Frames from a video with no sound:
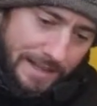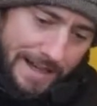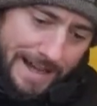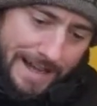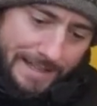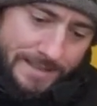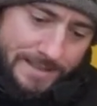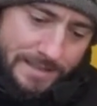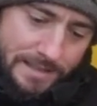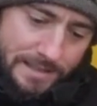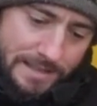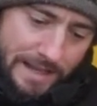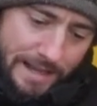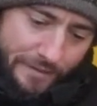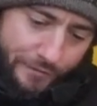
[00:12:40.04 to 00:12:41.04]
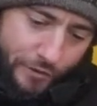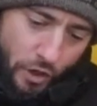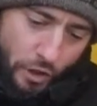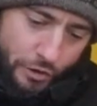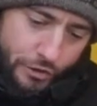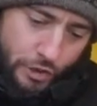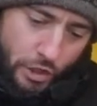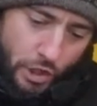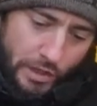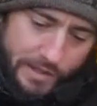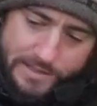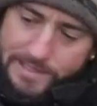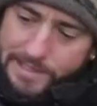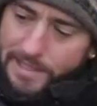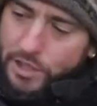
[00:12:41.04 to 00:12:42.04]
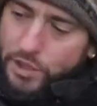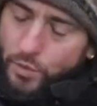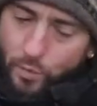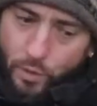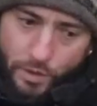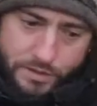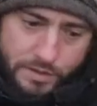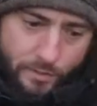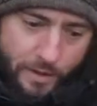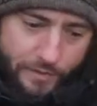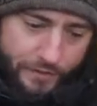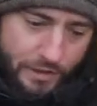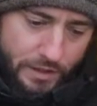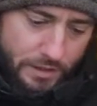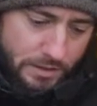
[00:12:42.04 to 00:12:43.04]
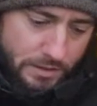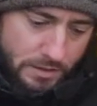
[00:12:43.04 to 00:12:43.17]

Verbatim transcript: and they afford no insulation whatsoever.